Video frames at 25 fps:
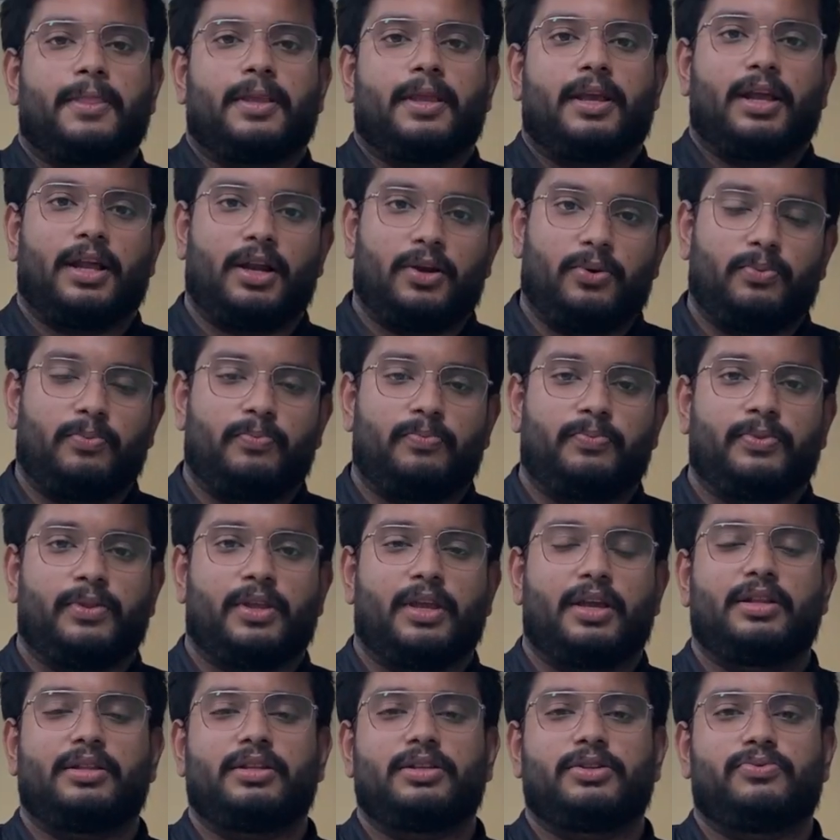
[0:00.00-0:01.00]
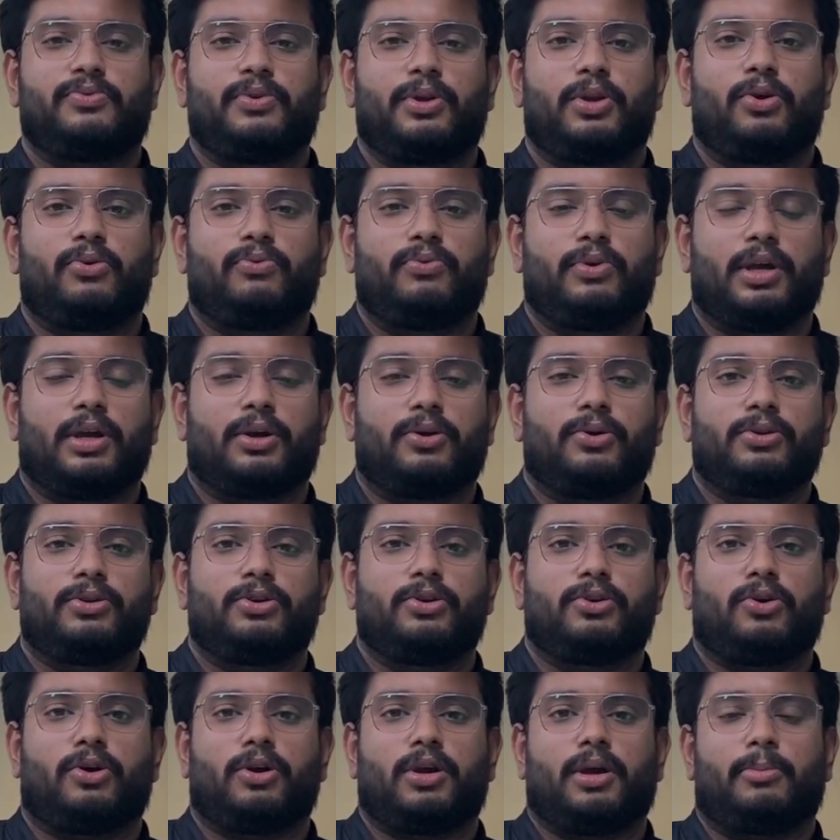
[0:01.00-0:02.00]
Hello, in this video we are going
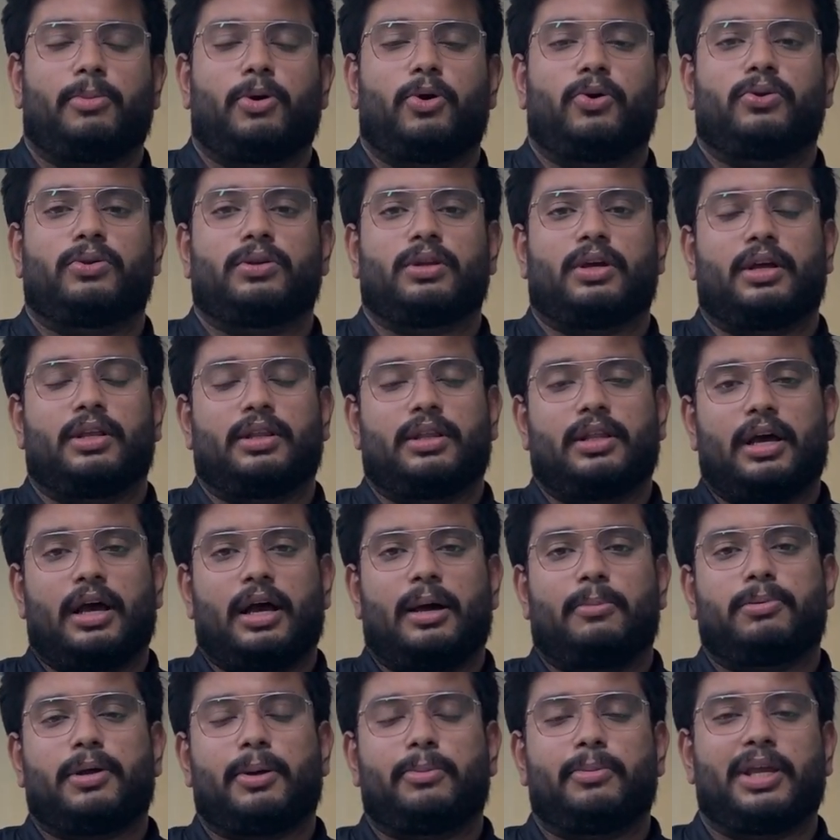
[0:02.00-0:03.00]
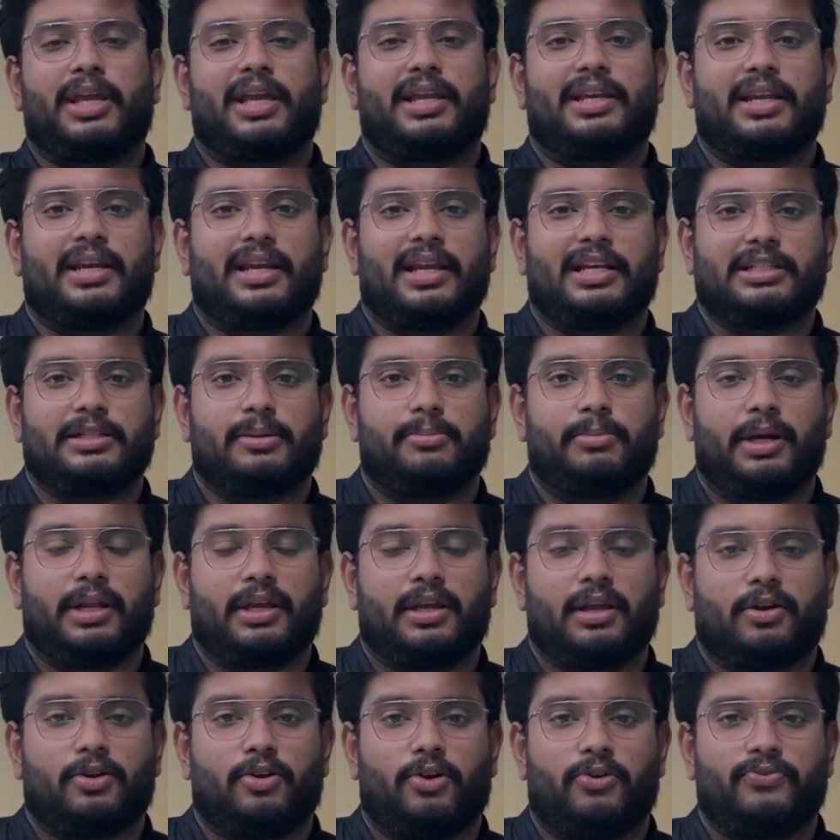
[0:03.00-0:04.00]
to talk about the upcoming international
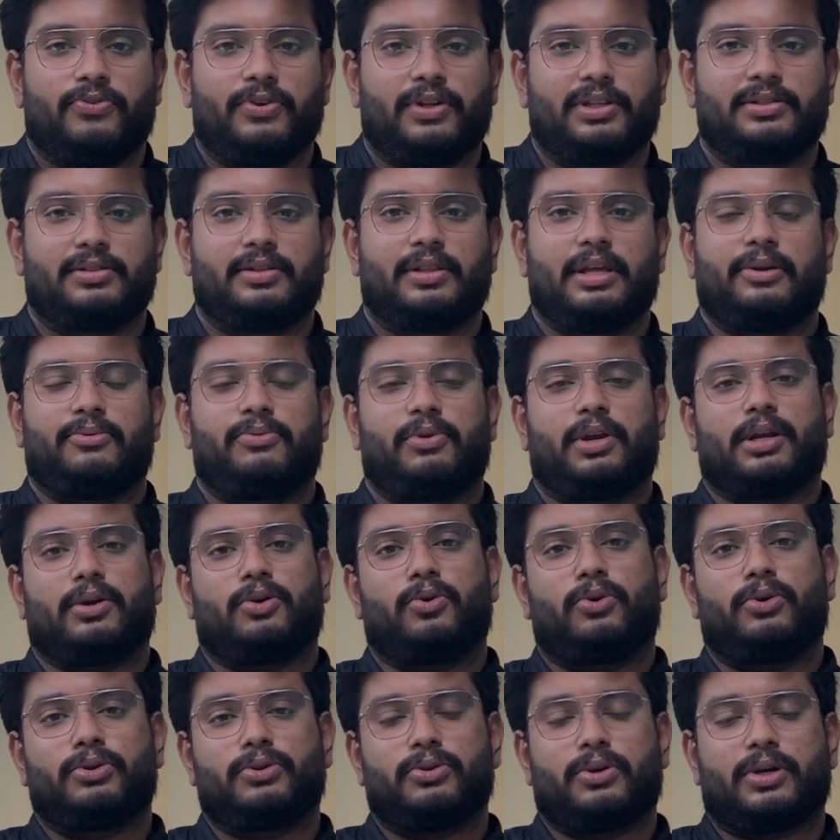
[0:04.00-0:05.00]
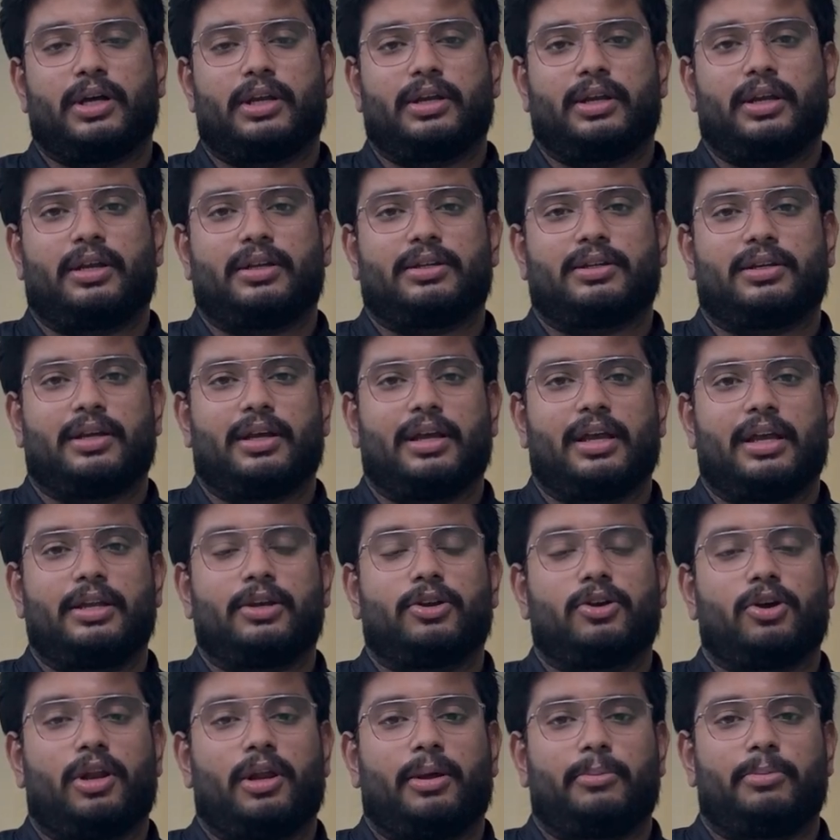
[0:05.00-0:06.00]
medical conference that we are going to conduct
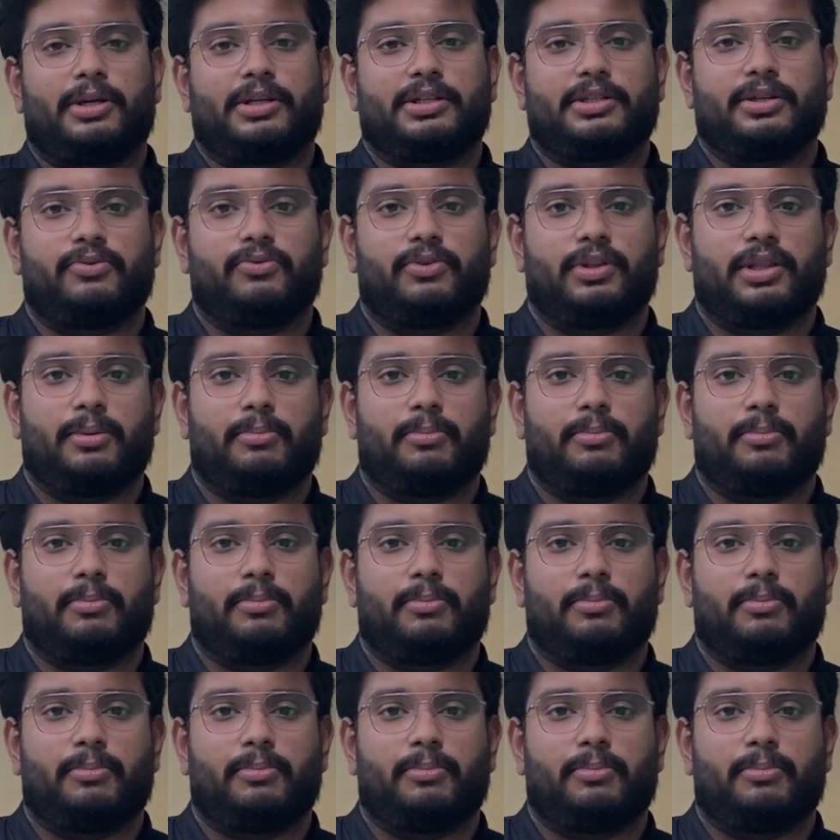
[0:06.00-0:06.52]
in collaboration with the